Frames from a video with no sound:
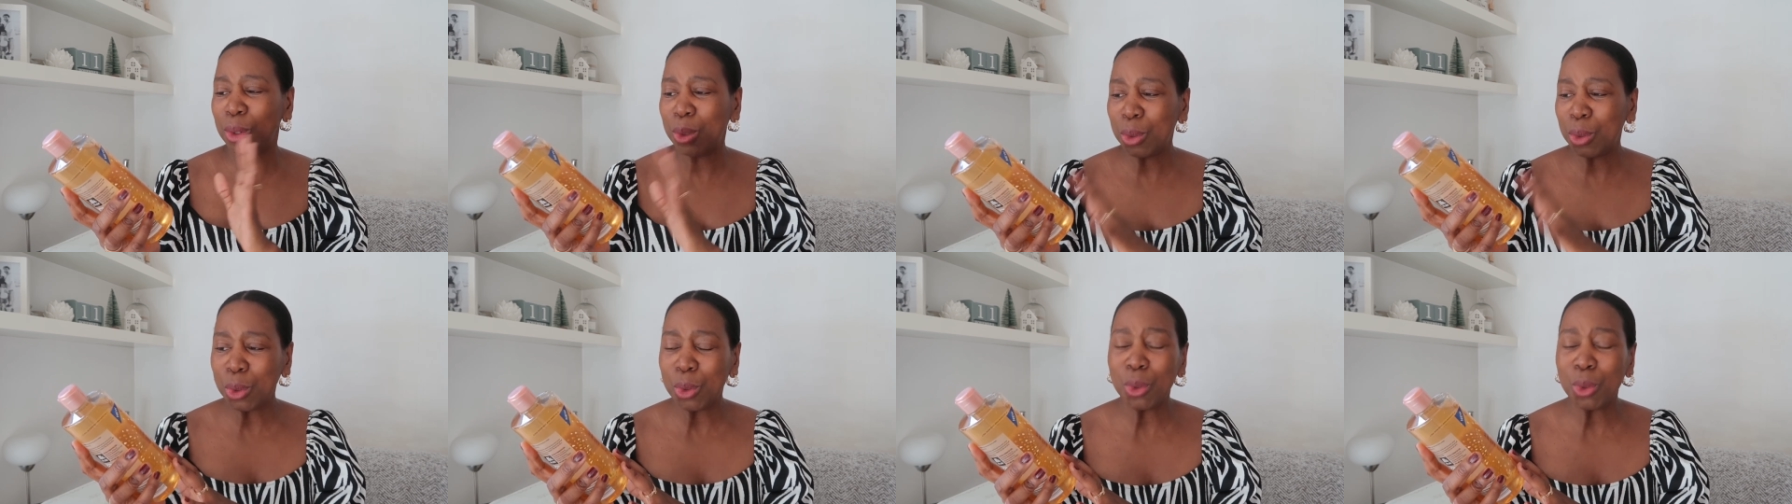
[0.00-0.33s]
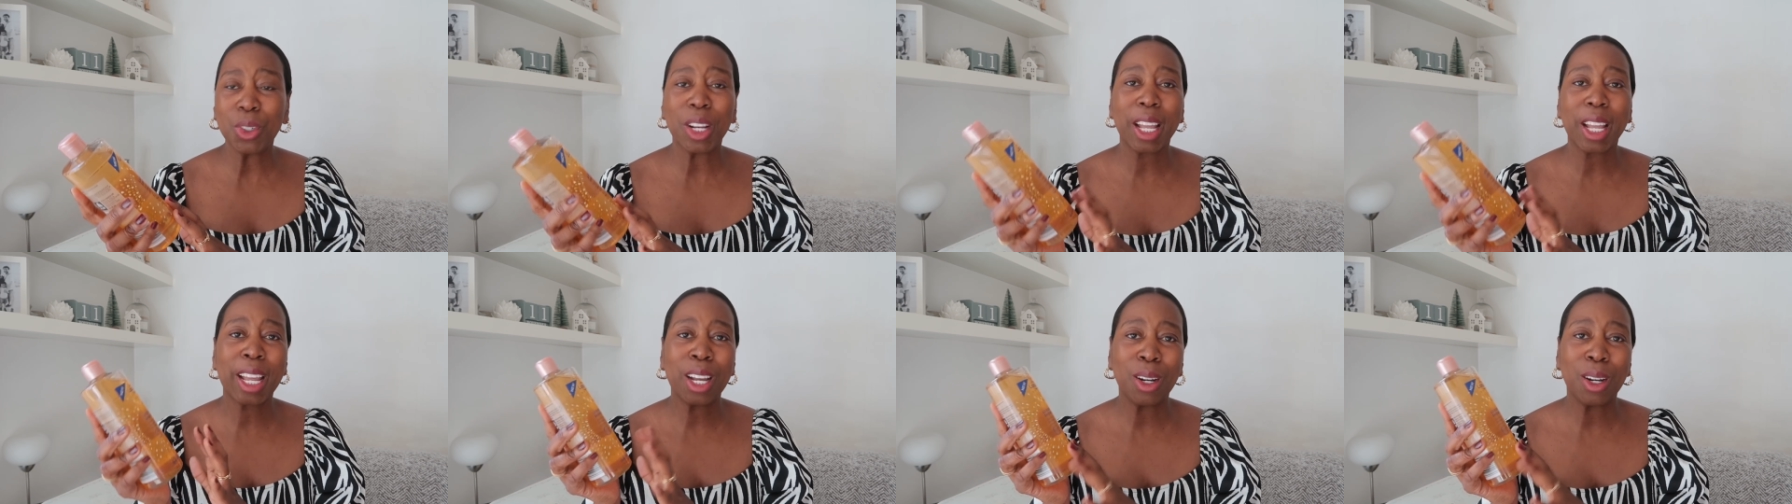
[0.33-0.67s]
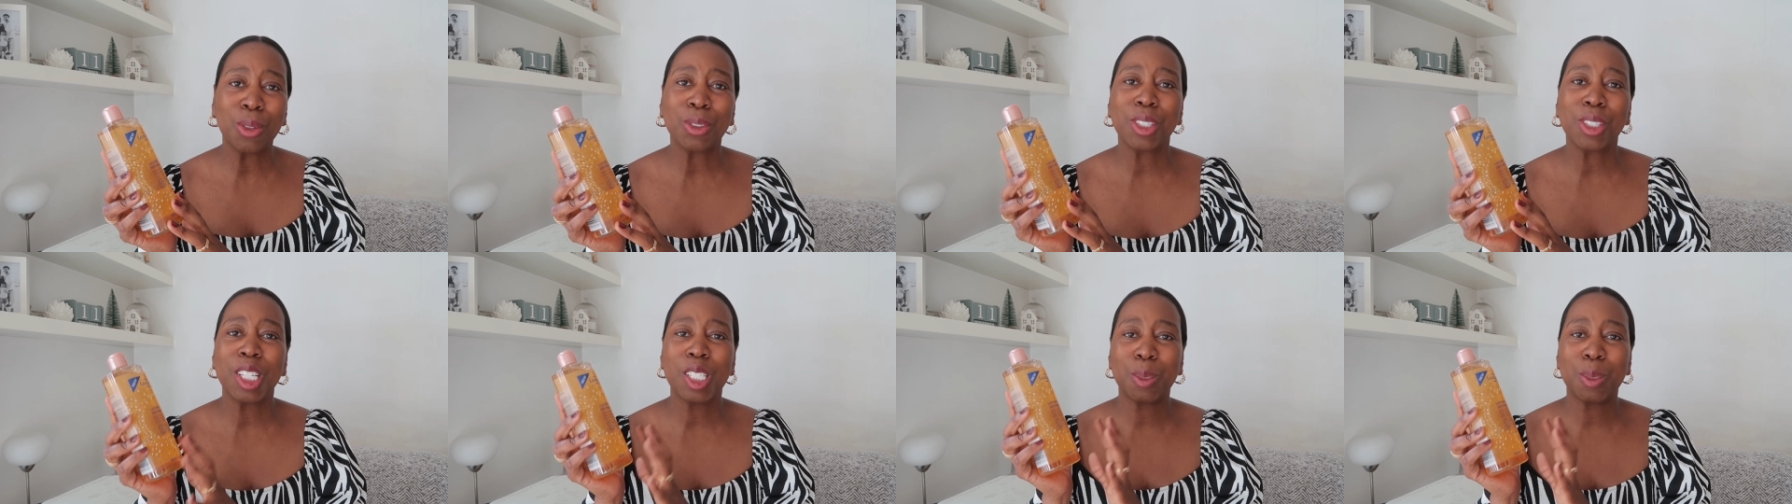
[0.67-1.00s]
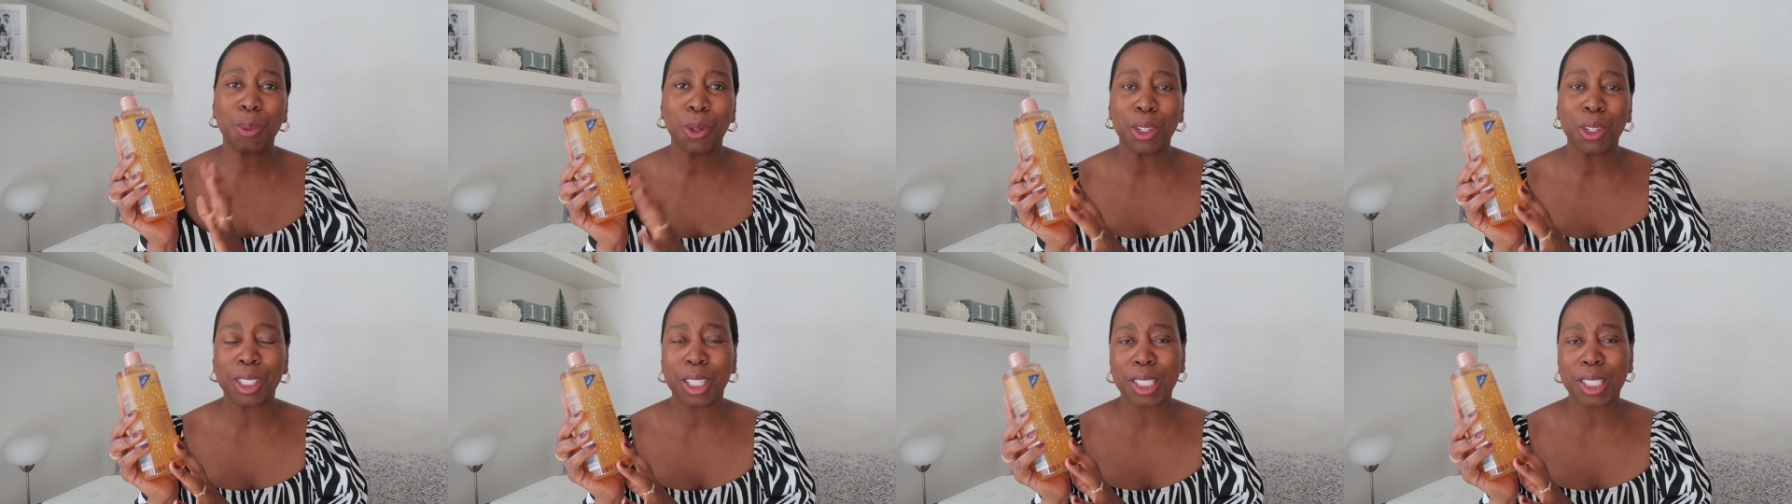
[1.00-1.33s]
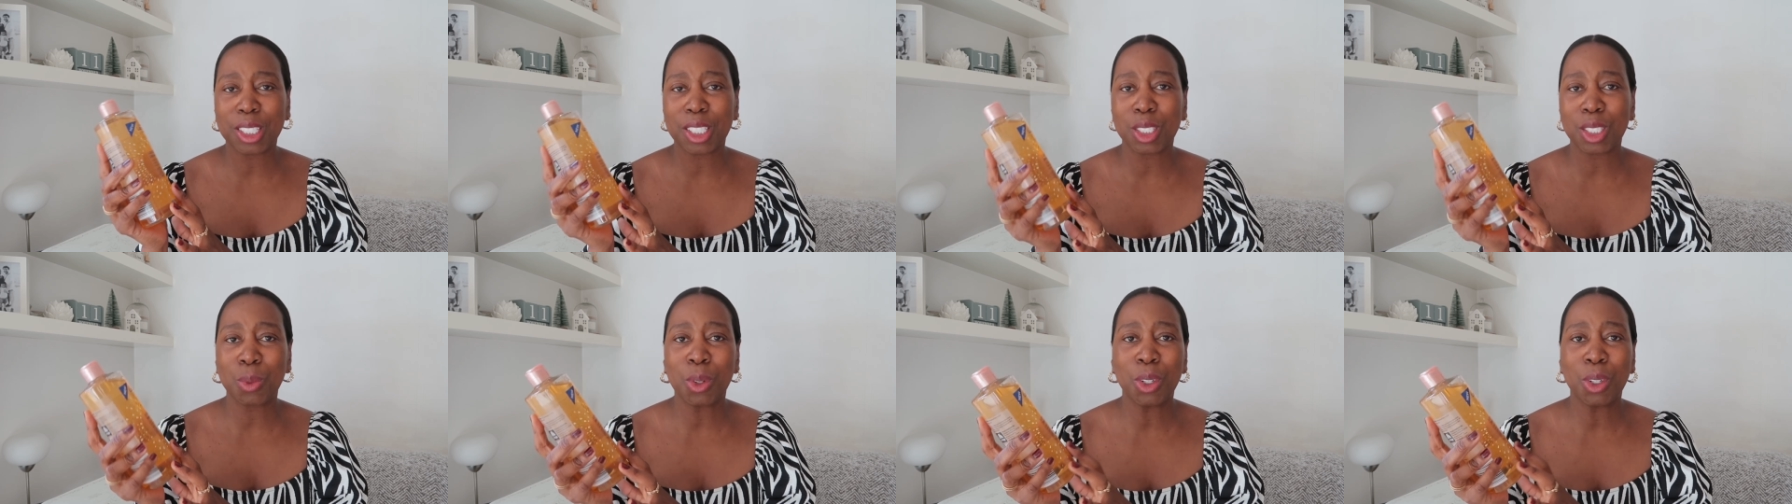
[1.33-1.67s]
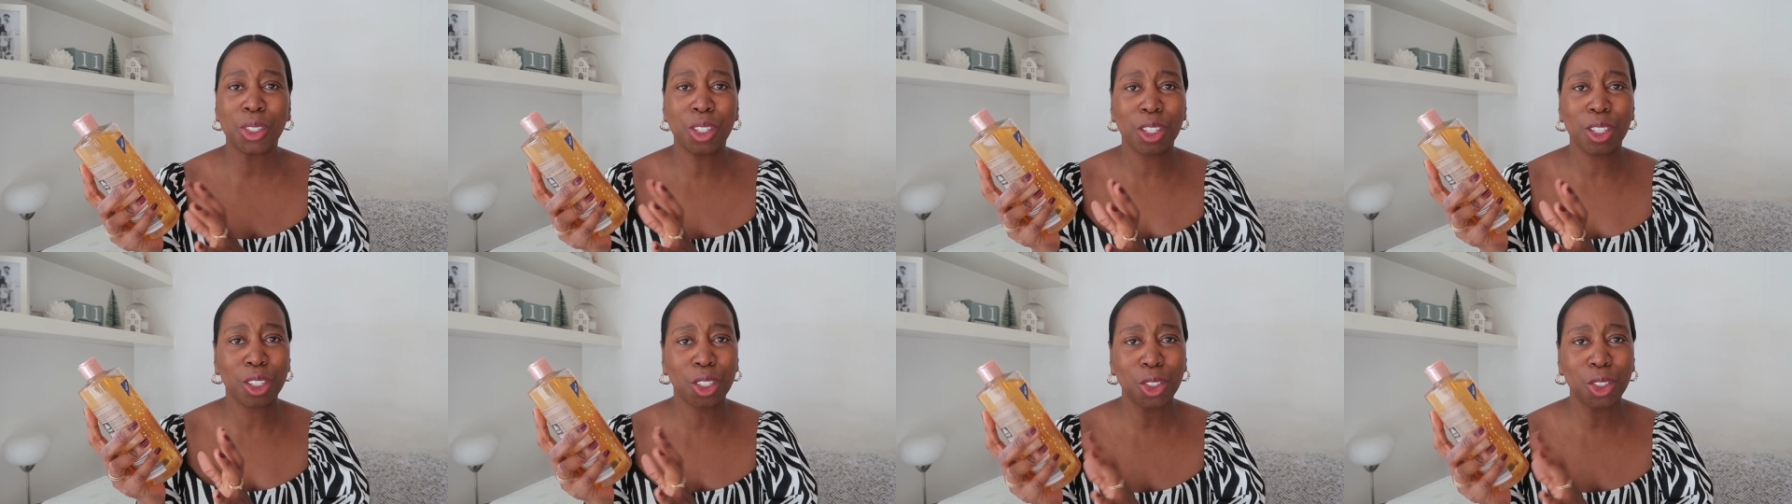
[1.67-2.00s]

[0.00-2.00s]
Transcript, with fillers: all aldi's products as well the